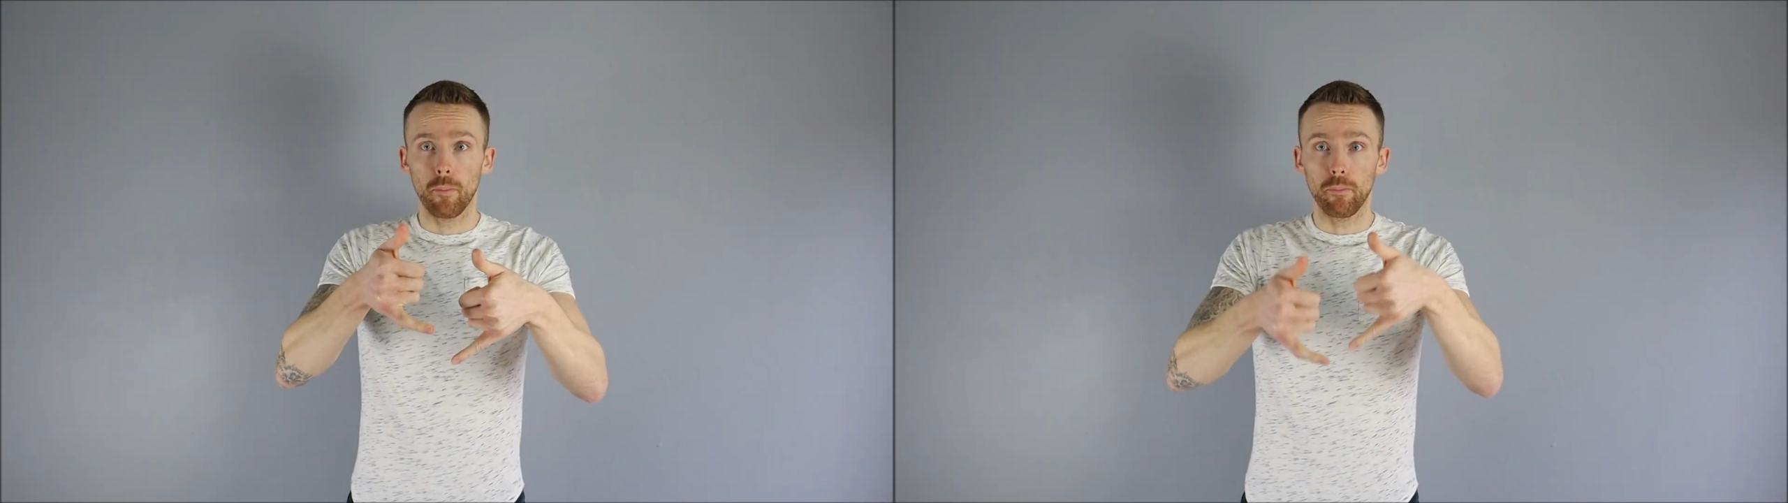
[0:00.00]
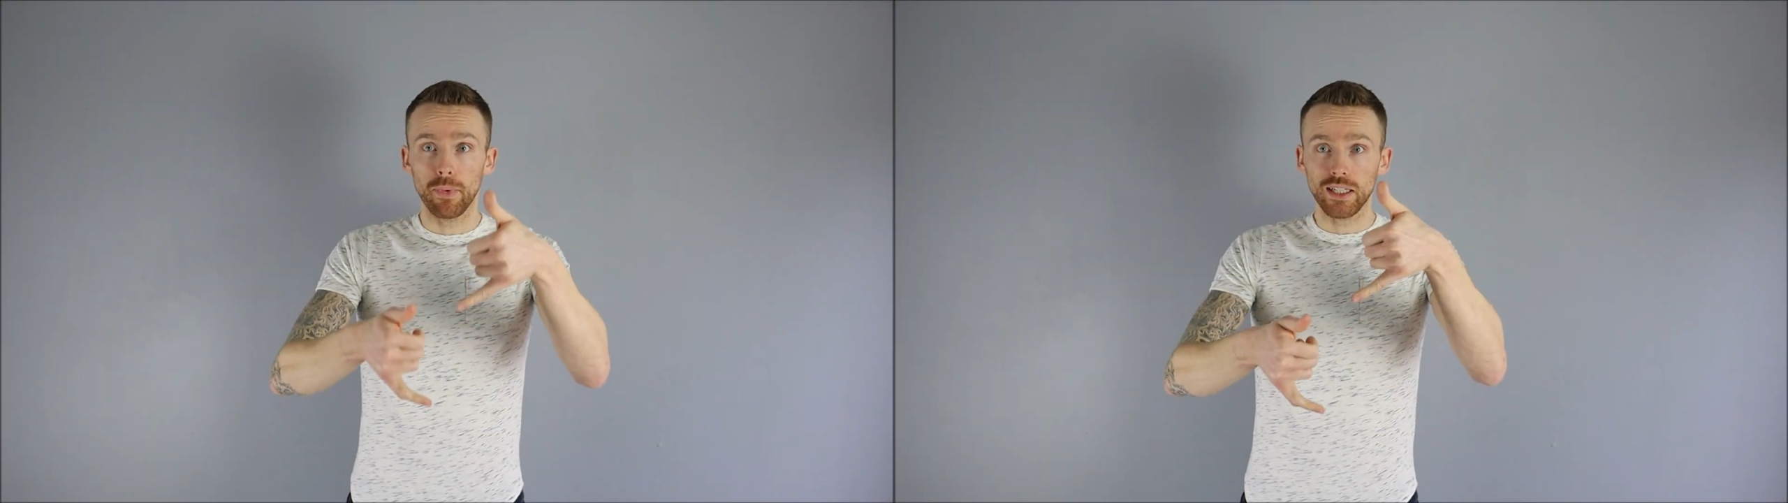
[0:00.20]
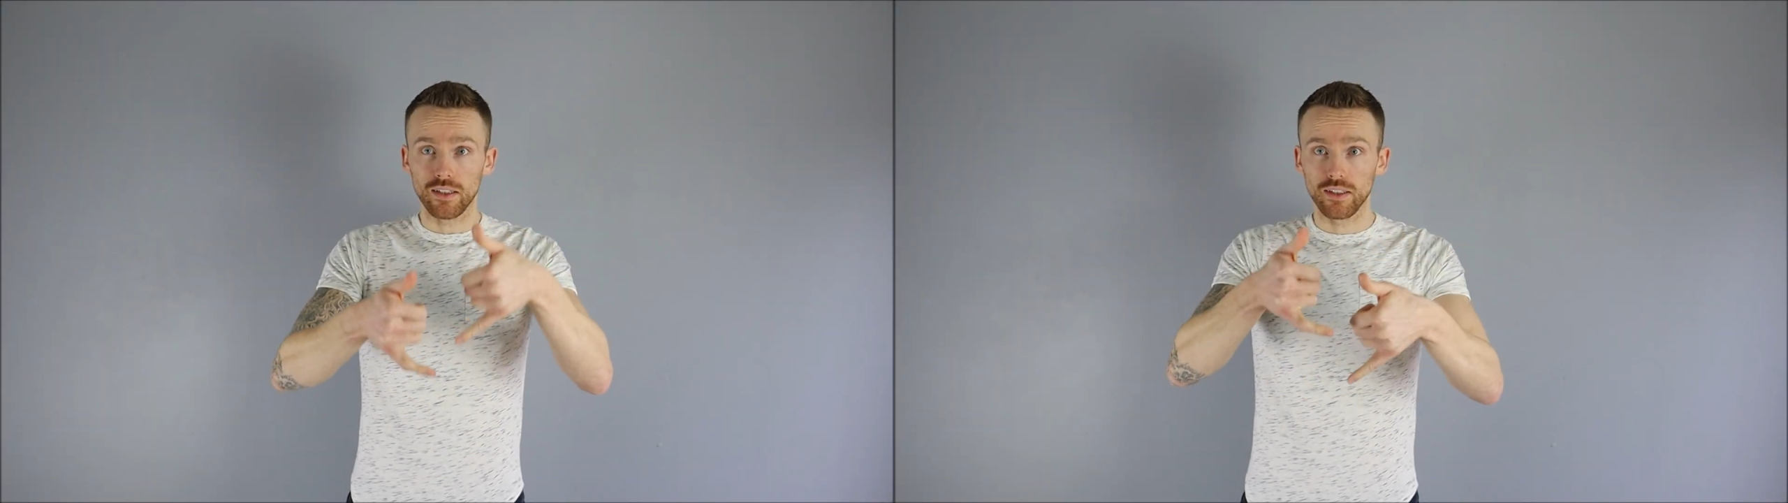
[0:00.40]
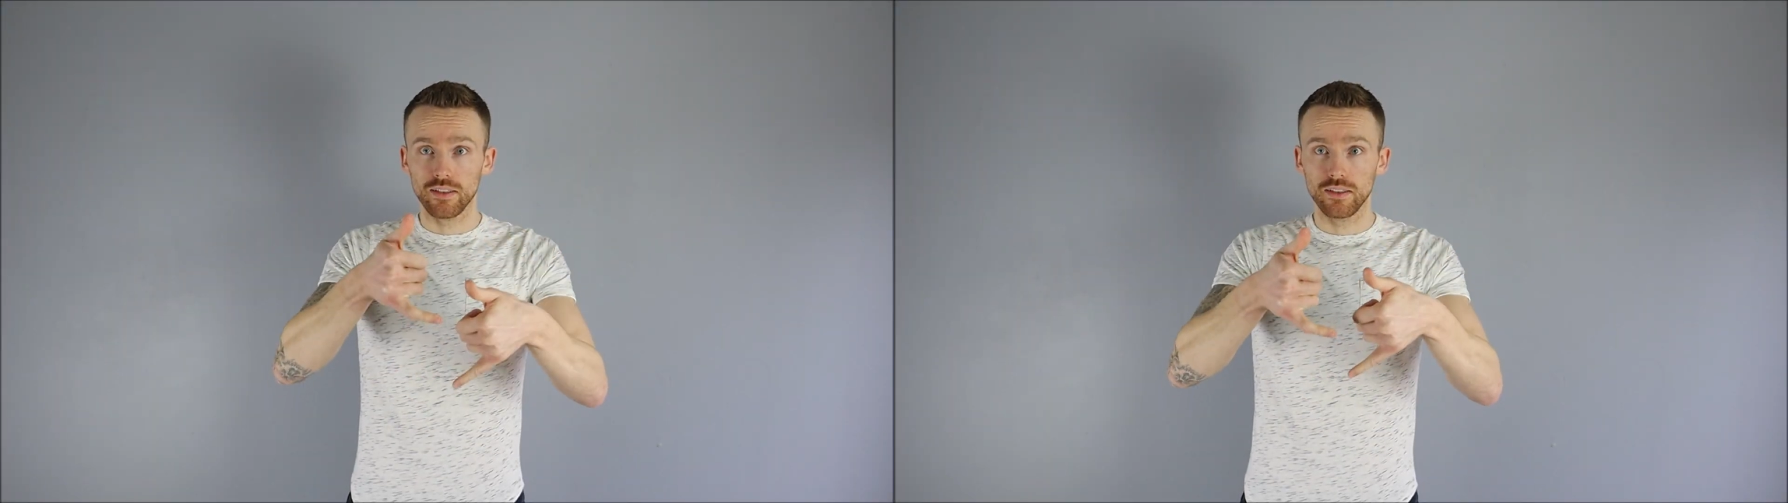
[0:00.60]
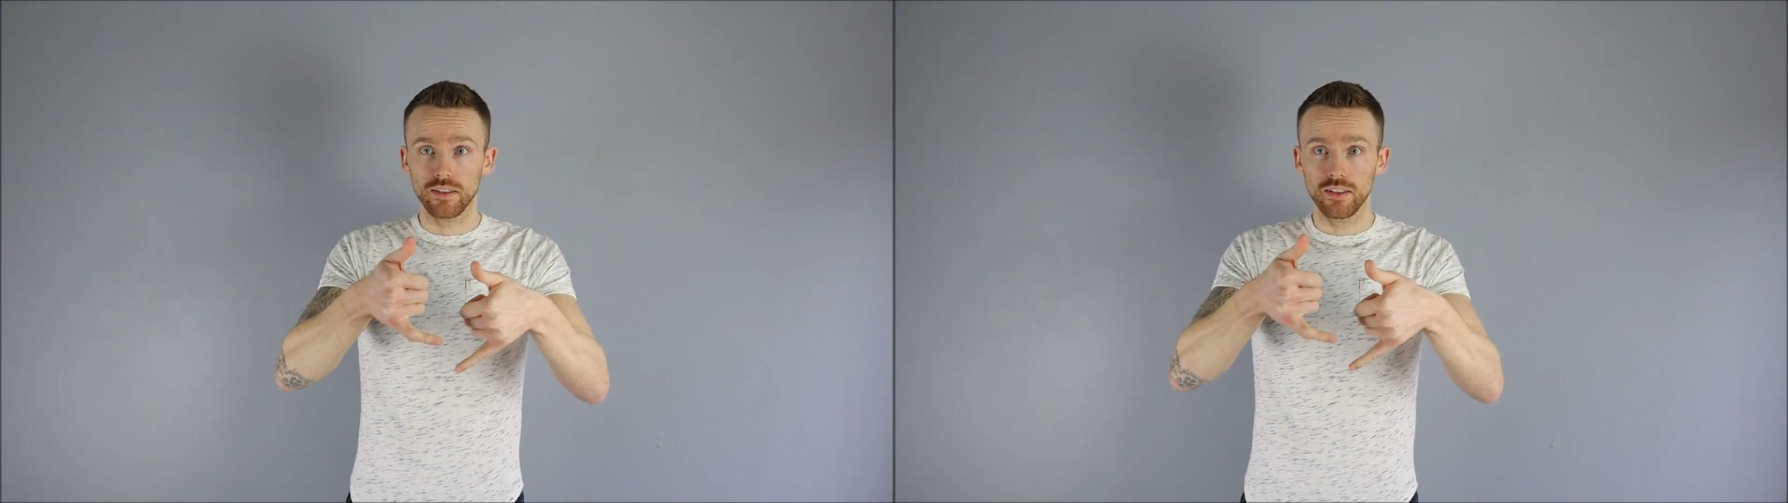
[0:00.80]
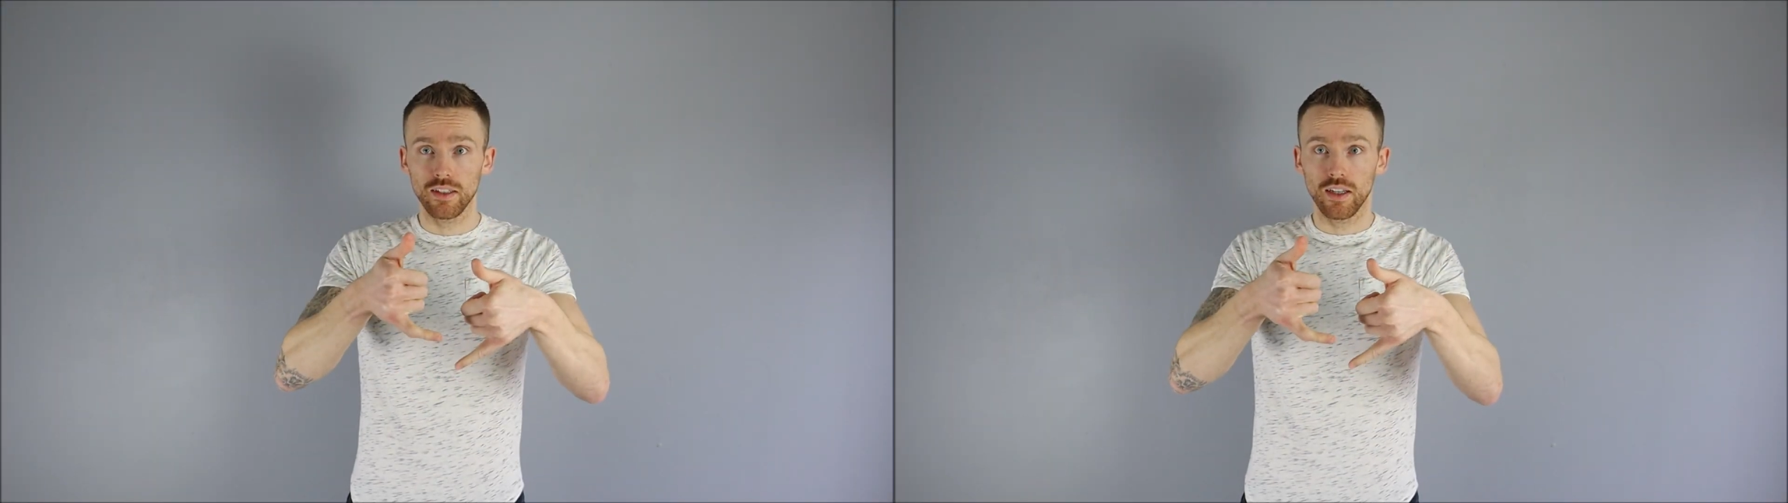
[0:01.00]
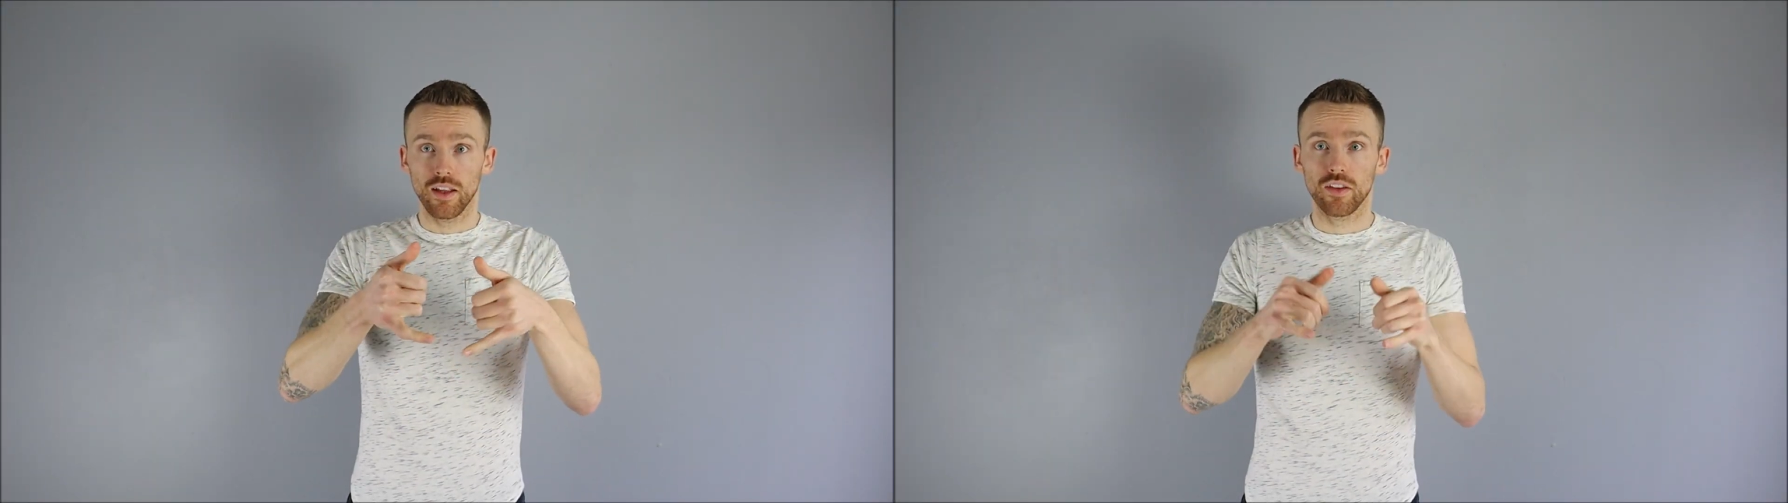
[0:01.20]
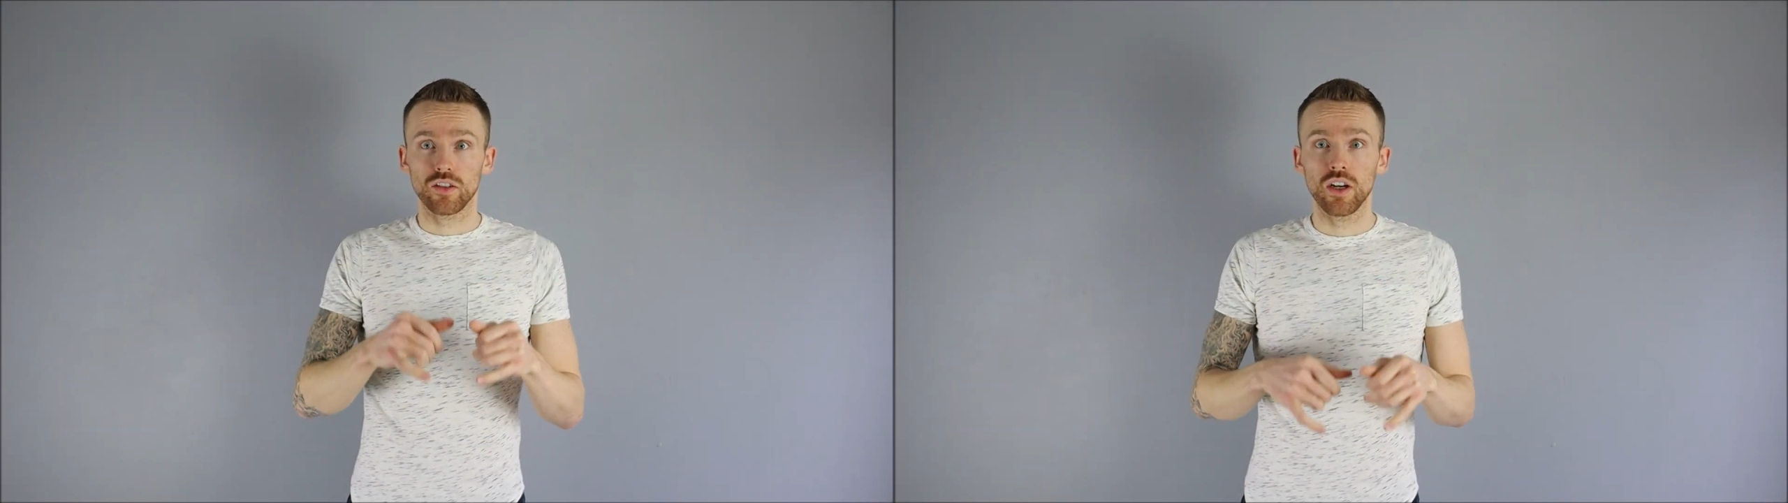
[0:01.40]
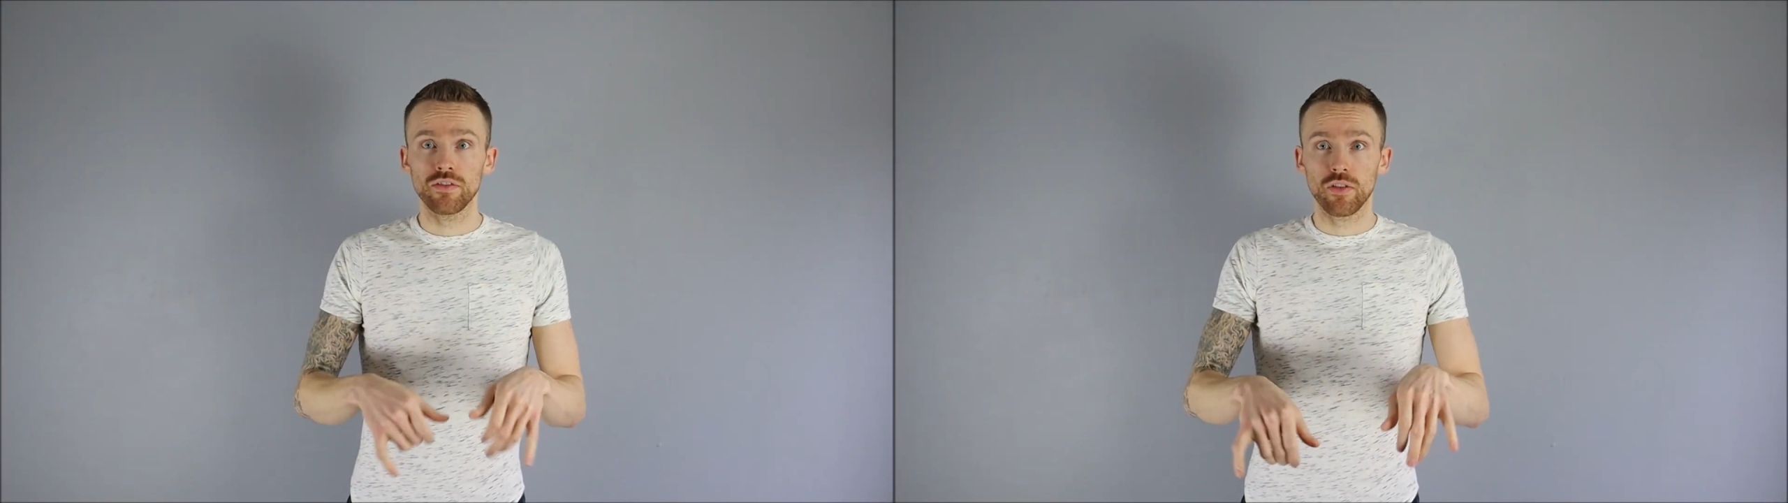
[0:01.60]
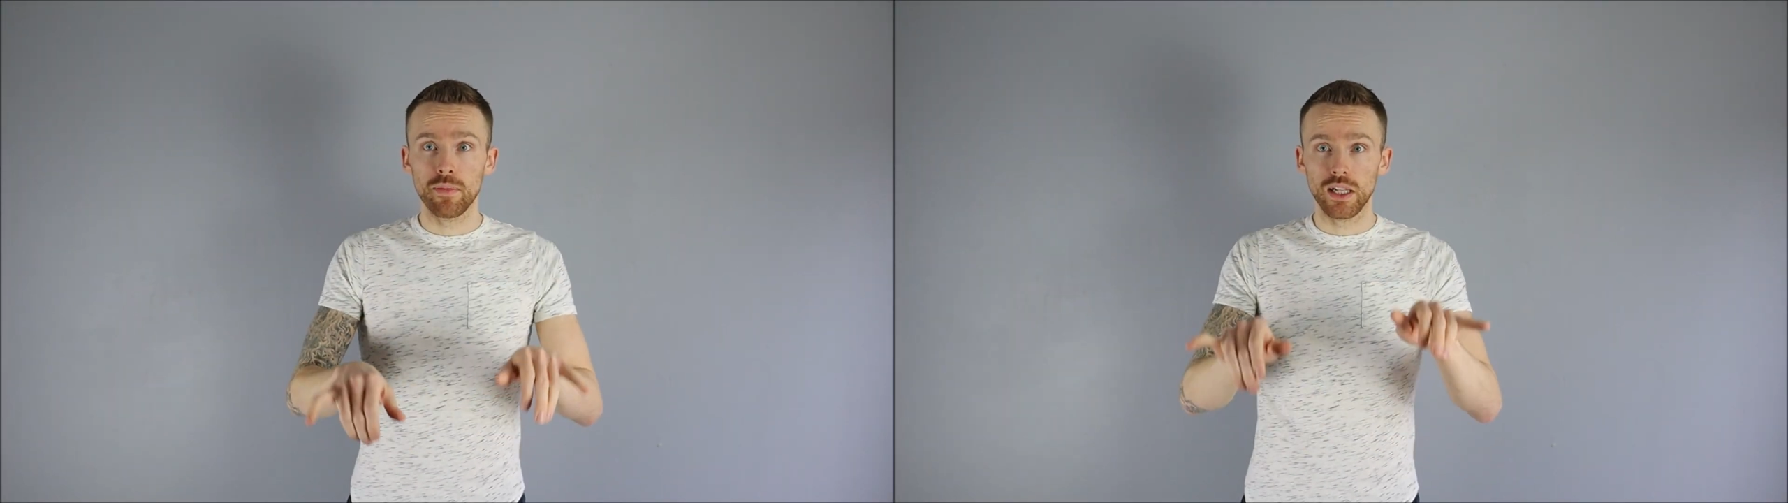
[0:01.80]
Milk. The
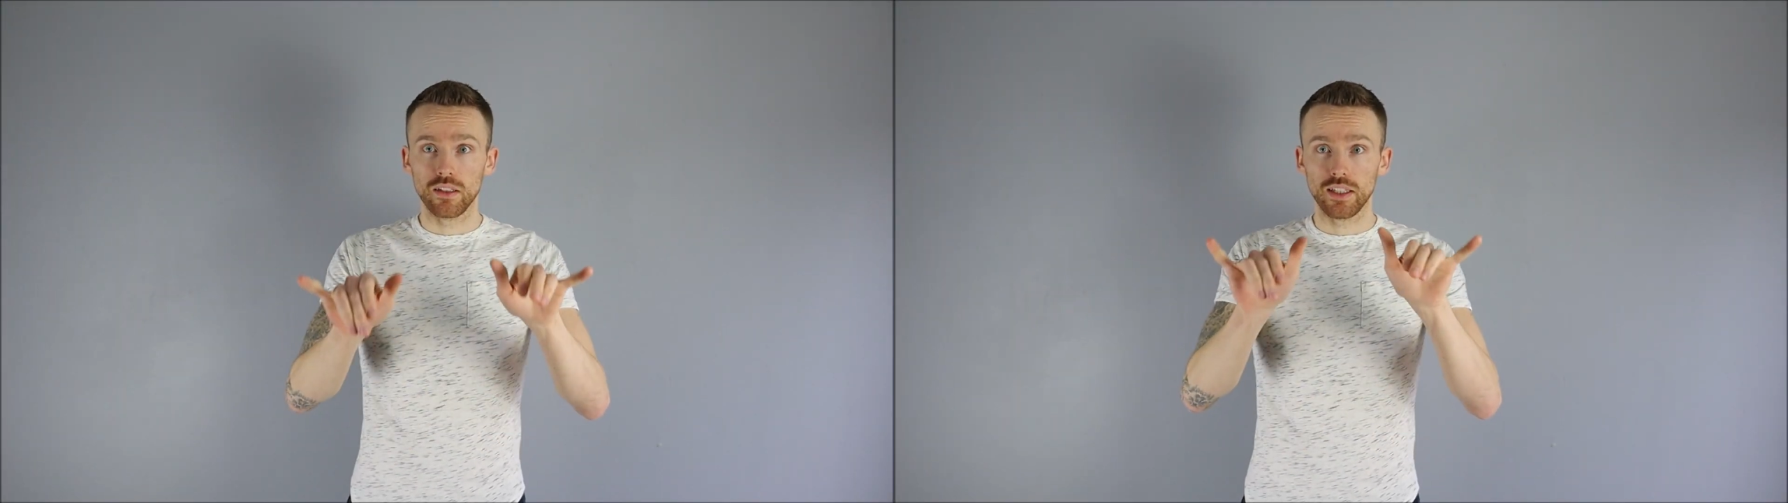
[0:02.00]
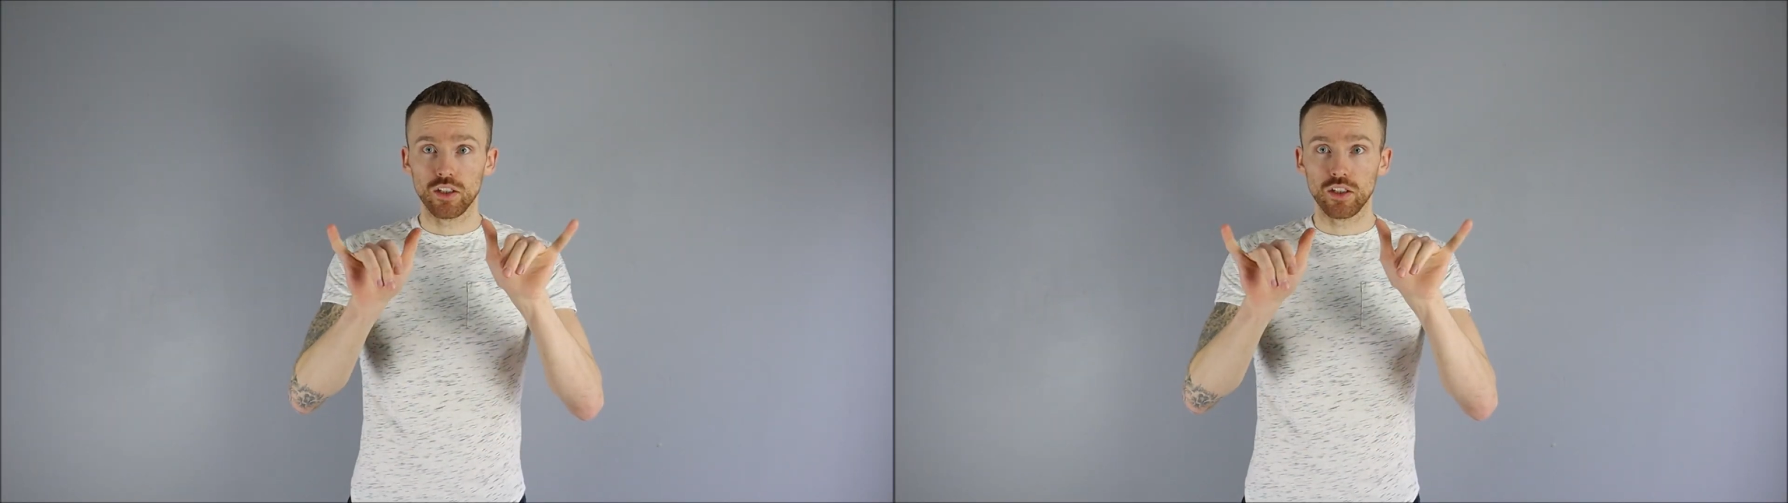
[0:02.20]
sign for milk